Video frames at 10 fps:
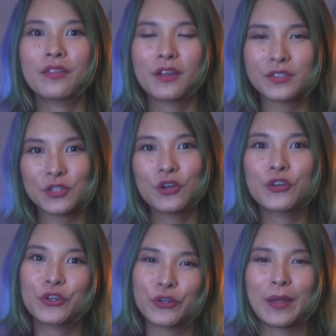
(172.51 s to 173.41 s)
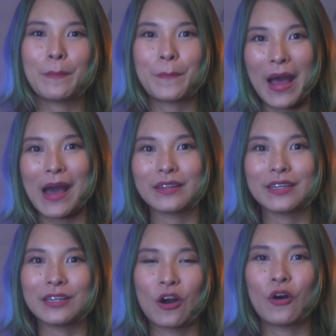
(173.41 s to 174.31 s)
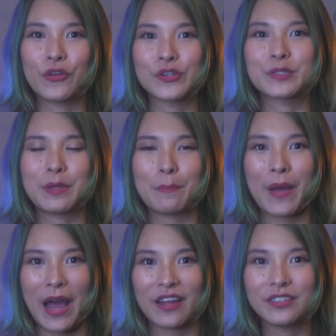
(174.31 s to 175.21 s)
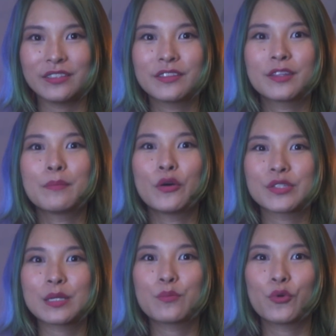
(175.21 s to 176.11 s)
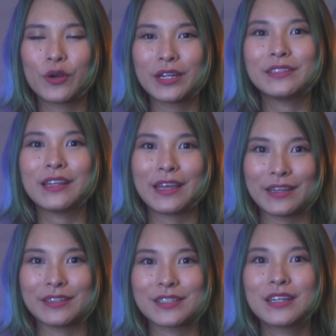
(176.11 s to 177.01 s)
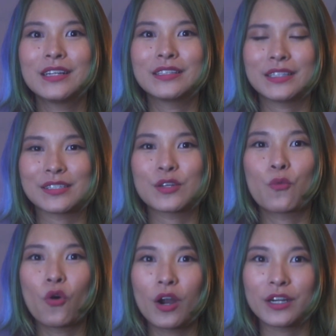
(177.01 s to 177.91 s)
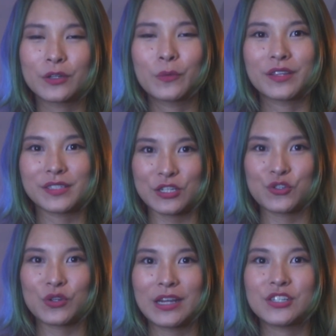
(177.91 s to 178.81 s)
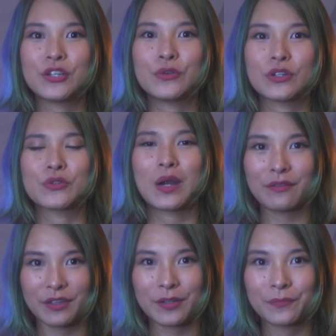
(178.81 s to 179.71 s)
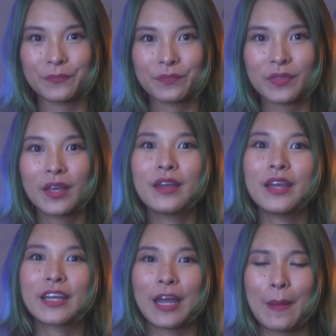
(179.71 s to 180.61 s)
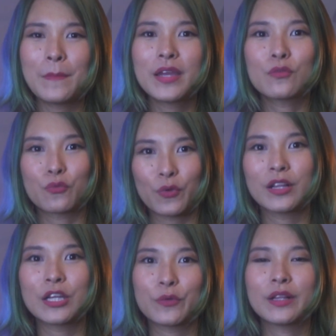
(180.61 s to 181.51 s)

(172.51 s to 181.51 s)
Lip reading: There's no good and bad in all those beam patterns. The most important is, does it work with the situation you're driving? It can be a really